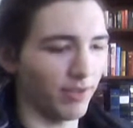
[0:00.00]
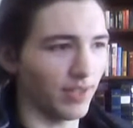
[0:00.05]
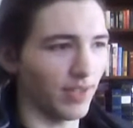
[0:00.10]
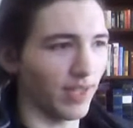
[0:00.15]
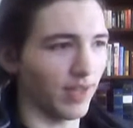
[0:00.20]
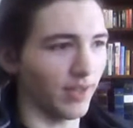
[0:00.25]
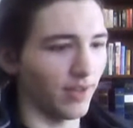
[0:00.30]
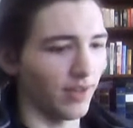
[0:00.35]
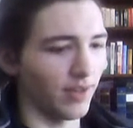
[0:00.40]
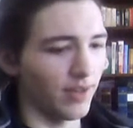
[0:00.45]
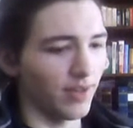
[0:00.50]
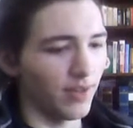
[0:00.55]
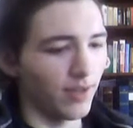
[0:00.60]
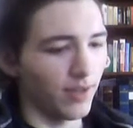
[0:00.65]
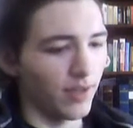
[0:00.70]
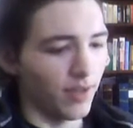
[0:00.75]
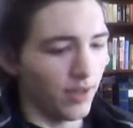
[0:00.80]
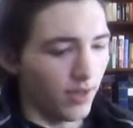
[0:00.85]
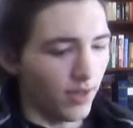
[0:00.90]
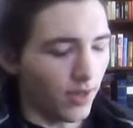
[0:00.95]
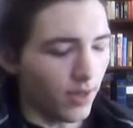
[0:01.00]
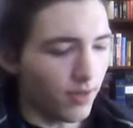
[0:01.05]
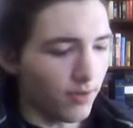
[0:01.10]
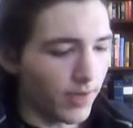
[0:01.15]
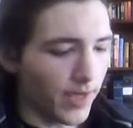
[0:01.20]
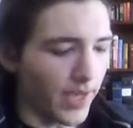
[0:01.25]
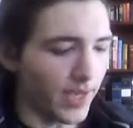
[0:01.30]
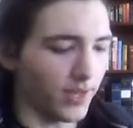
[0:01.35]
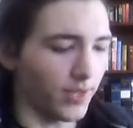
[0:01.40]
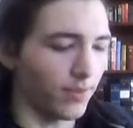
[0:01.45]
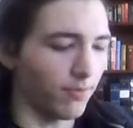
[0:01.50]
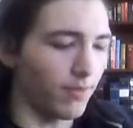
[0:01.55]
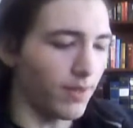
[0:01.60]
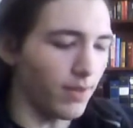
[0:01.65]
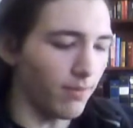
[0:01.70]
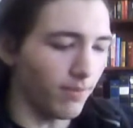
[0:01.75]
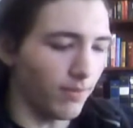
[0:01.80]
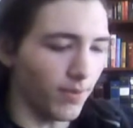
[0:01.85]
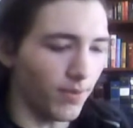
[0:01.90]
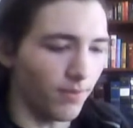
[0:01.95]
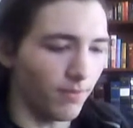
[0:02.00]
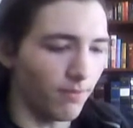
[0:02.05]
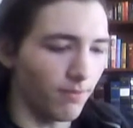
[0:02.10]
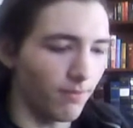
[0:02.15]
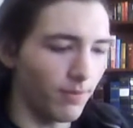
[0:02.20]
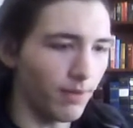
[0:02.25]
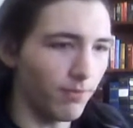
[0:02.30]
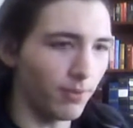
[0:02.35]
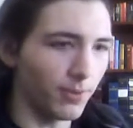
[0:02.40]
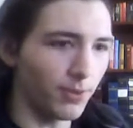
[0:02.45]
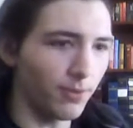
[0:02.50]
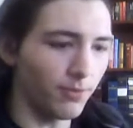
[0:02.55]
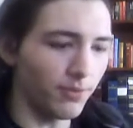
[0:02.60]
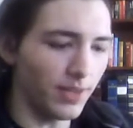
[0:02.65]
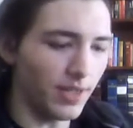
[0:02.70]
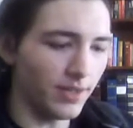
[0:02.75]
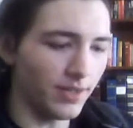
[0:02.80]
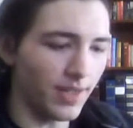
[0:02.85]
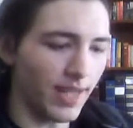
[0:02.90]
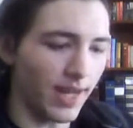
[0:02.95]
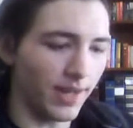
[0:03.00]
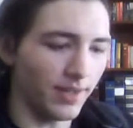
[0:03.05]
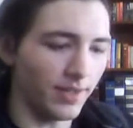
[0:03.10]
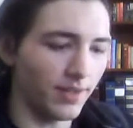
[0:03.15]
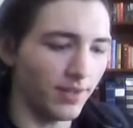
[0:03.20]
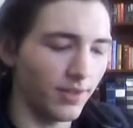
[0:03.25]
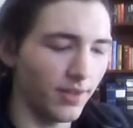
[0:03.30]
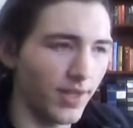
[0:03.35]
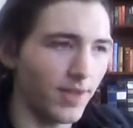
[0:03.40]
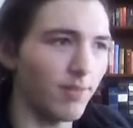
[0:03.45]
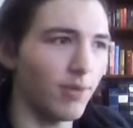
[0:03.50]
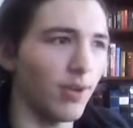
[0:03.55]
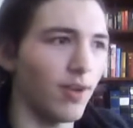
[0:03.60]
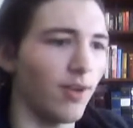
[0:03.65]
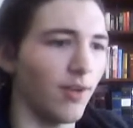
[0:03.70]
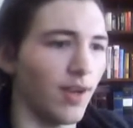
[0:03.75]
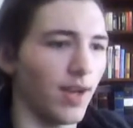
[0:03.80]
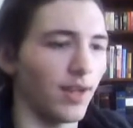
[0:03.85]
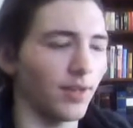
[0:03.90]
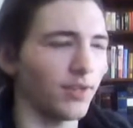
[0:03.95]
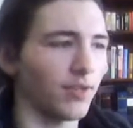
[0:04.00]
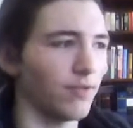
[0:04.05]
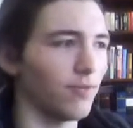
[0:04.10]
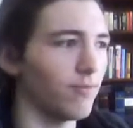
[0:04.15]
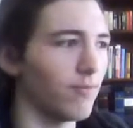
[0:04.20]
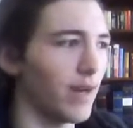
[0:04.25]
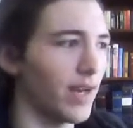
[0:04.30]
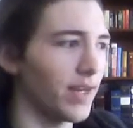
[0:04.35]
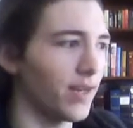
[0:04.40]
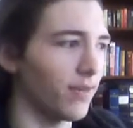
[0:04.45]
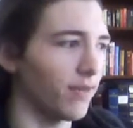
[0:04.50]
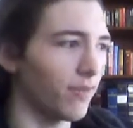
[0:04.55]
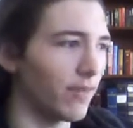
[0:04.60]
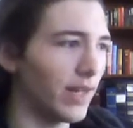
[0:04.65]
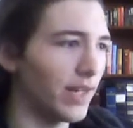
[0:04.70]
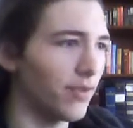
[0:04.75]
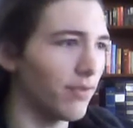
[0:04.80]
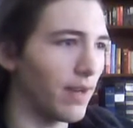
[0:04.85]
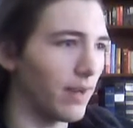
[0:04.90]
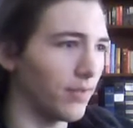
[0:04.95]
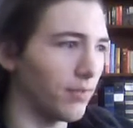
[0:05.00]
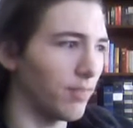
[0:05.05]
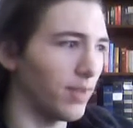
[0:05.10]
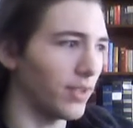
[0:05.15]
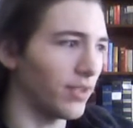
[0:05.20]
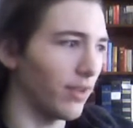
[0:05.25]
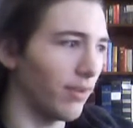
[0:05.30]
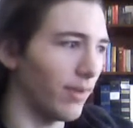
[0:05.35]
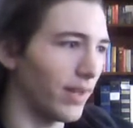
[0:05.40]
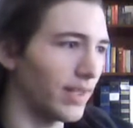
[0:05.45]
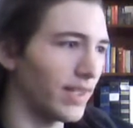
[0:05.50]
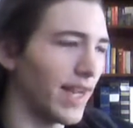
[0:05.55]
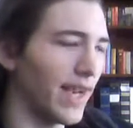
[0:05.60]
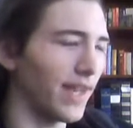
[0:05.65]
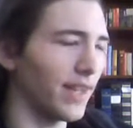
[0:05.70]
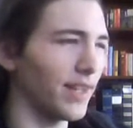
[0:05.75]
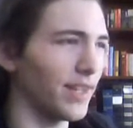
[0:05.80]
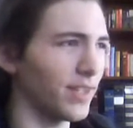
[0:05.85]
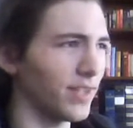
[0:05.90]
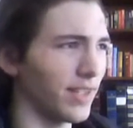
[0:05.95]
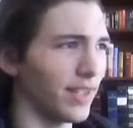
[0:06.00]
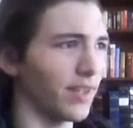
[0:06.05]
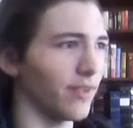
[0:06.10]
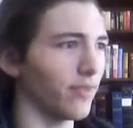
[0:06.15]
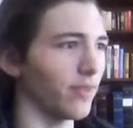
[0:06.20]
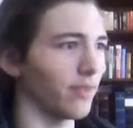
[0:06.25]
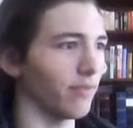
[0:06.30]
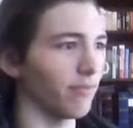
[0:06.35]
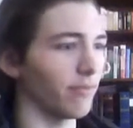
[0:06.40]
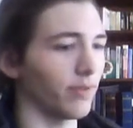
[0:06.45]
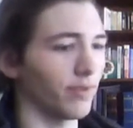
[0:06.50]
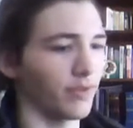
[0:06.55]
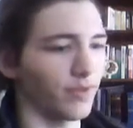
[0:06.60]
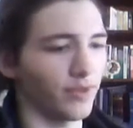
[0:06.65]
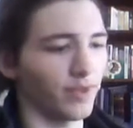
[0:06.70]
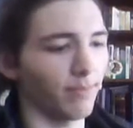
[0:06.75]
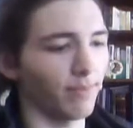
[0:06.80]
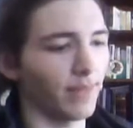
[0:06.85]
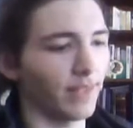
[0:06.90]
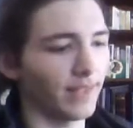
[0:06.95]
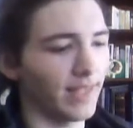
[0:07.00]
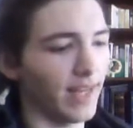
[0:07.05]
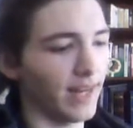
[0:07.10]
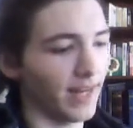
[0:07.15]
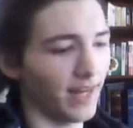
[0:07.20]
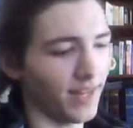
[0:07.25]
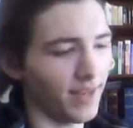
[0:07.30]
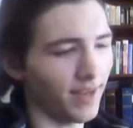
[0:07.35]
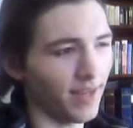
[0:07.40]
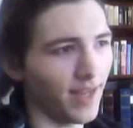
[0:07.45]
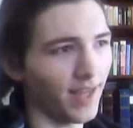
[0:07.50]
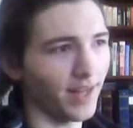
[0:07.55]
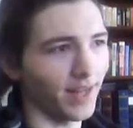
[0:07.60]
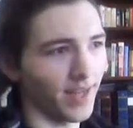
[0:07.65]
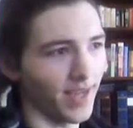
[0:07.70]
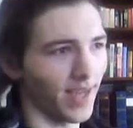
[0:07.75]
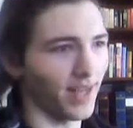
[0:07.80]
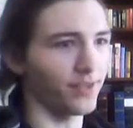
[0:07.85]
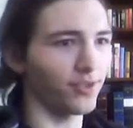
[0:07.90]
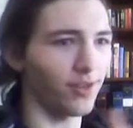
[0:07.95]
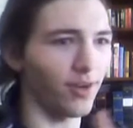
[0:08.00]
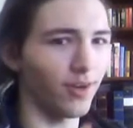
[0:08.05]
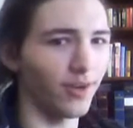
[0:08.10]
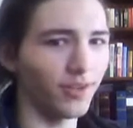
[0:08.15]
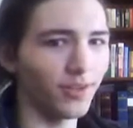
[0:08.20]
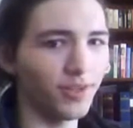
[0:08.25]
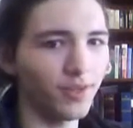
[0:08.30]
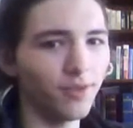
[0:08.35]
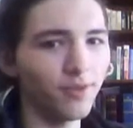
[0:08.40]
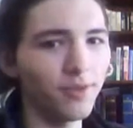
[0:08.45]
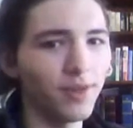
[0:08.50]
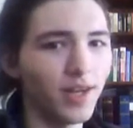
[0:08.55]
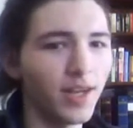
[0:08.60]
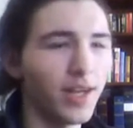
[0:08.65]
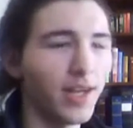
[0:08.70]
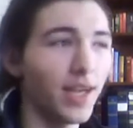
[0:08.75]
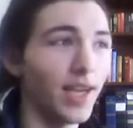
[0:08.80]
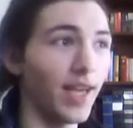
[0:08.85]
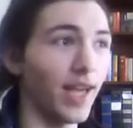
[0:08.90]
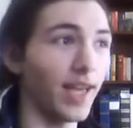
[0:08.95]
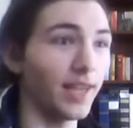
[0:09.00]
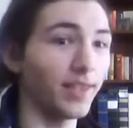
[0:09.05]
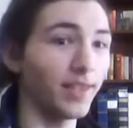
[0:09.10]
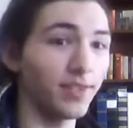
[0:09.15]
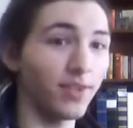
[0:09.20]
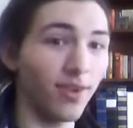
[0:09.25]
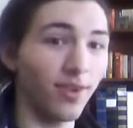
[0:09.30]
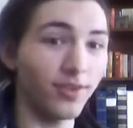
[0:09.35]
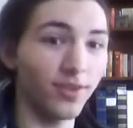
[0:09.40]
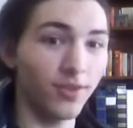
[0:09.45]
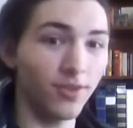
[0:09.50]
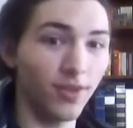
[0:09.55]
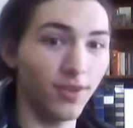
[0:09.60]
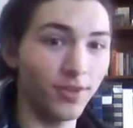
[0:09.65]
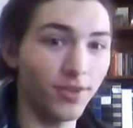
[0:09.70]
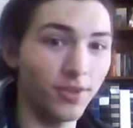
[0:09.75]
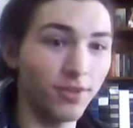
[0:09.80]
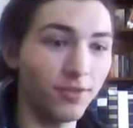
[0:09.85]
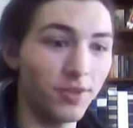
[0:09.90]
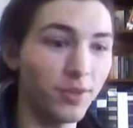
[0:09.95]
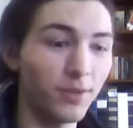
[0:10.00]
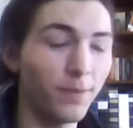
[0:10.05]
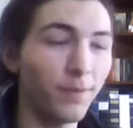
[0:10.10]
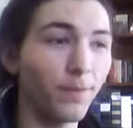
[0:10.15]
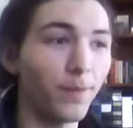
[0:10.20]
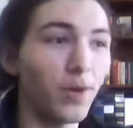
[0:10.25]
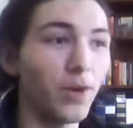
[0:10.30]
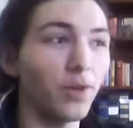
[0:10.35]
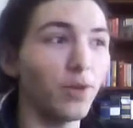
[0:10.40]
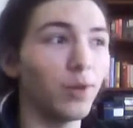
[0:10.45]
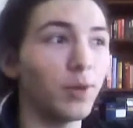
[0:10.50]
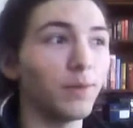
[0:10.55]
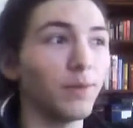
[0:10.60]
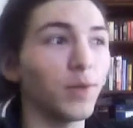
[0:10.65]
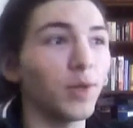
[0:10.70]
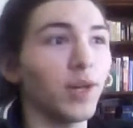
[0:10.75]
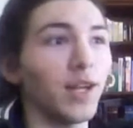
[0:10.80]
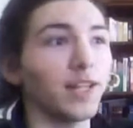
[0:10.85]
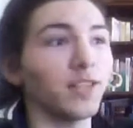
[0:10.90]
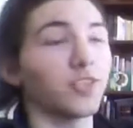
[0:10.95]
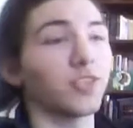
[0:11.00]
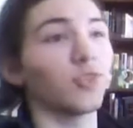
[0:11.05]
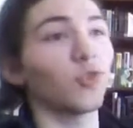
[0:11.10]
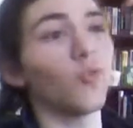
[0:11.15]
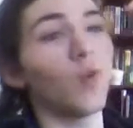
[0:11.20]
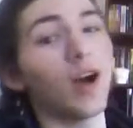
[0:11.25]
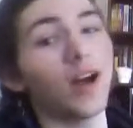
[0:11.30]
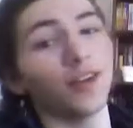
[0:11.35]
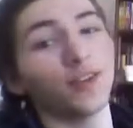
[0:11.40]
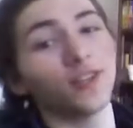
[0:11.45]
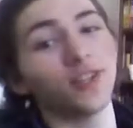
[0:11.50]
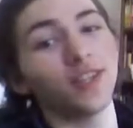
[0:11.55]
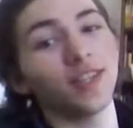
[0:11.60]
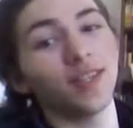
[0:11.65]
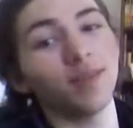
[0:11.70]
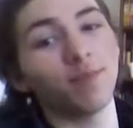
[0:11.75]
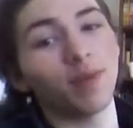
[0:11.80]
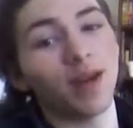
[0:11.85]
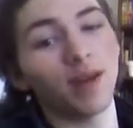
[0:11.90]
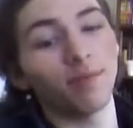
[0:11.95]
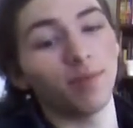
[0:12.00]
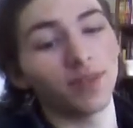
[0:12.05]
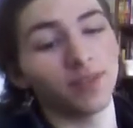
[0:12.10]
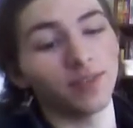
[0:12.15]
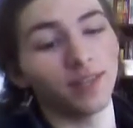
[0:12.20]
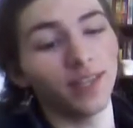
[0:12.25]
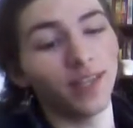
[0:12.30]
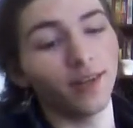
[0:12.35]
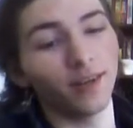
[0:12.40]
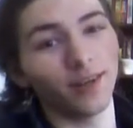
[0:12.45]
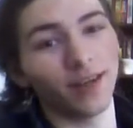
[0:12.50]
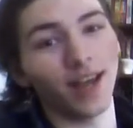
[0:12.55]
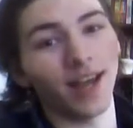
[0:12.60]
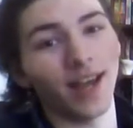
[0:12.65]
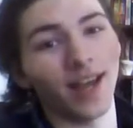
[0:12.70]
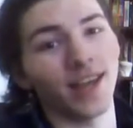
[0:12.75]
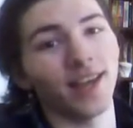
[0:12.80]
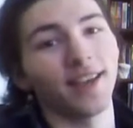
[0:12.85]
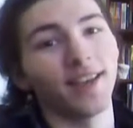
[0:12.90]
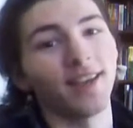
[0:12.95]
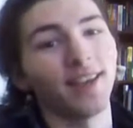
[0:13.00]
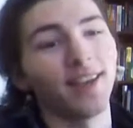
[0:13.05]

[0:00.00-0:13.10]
is like, oh yes, we will do just that. Come along, R2. Why do you have to be so antagonistic, or something like that? And he hits R2, and this causes R2 to fall over and squash the pompous leader guy.